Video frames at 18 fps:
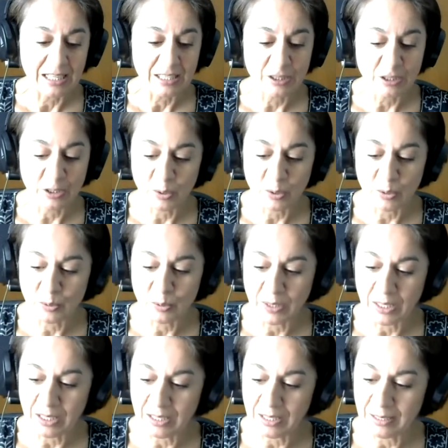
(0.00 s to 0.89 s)

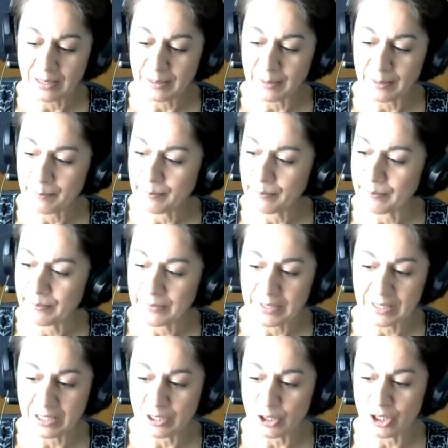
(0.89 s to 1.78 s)
So
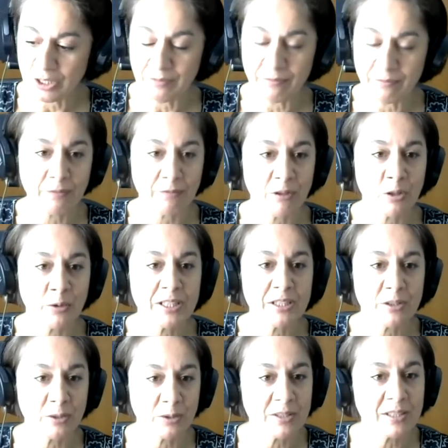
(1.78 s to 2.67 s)
Sanjeev, the floor is
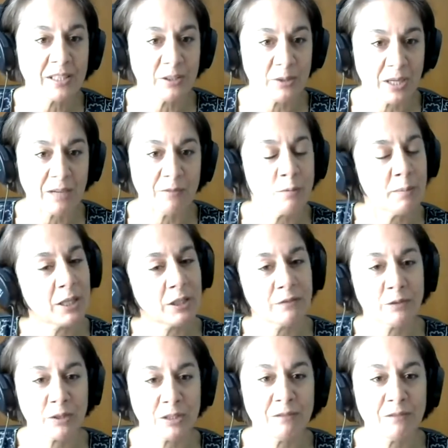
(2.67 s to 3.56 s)
yours and you have about
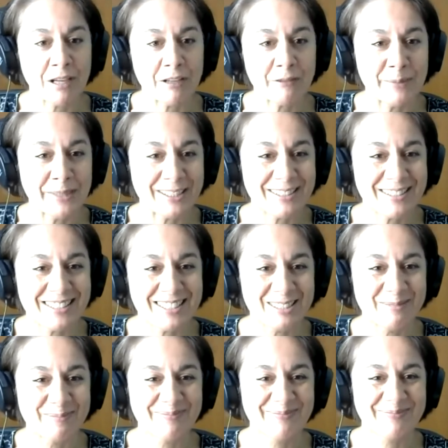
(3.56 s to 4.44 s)
45 minutes.
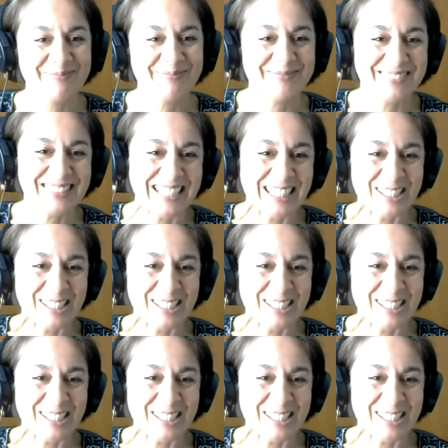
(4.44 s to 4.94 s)
Thank you.